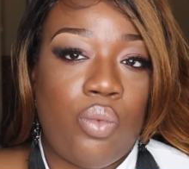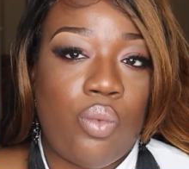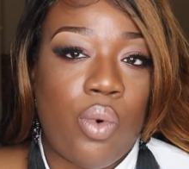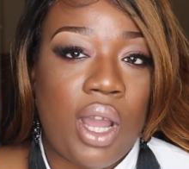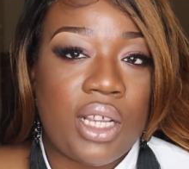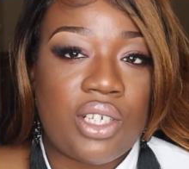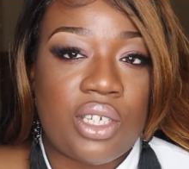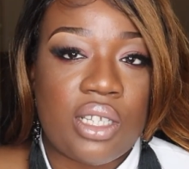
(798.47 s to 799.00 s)

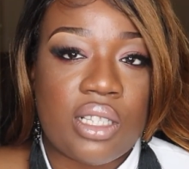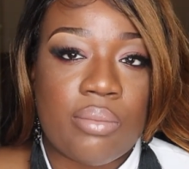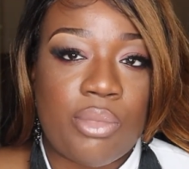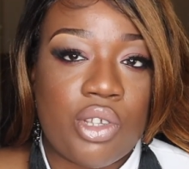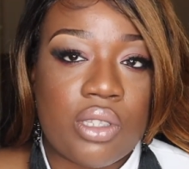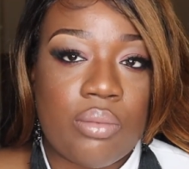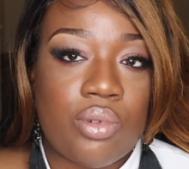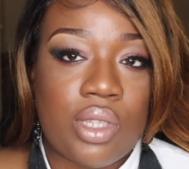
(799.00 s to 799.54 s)
wash this
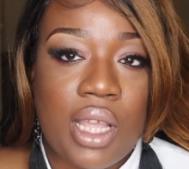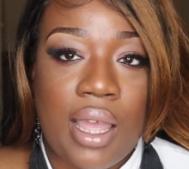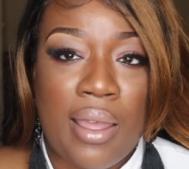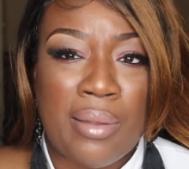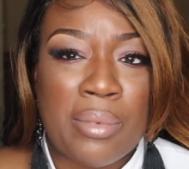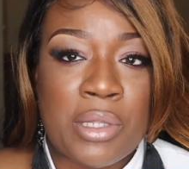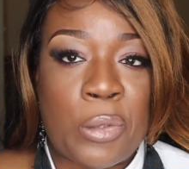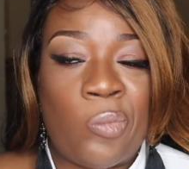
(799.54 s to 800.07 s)
multiple
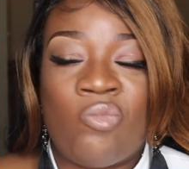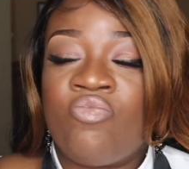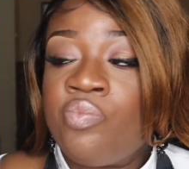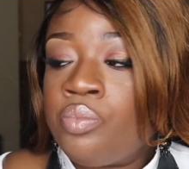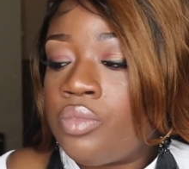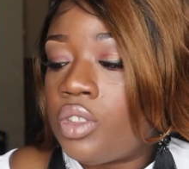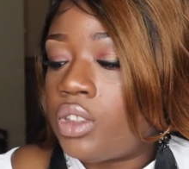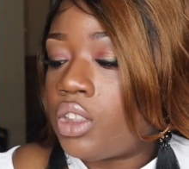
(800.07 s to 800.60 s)
times.
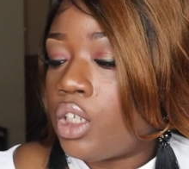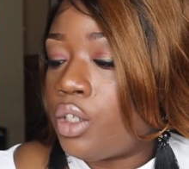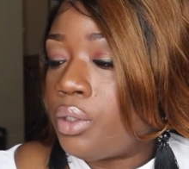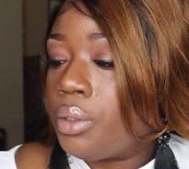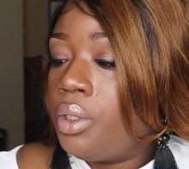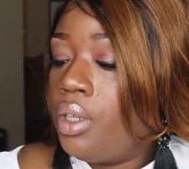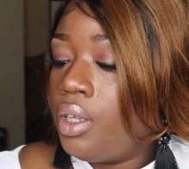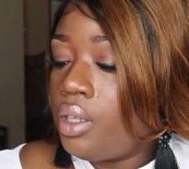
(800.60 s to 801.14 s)

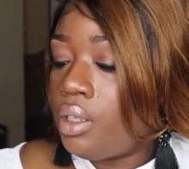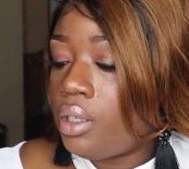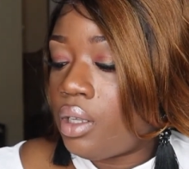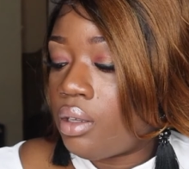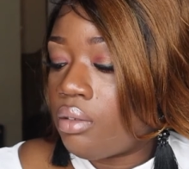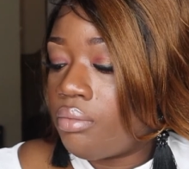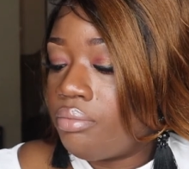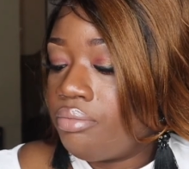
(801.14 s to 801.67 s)
So
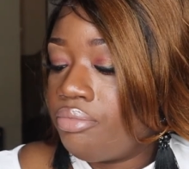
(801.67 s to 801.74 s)
yeah,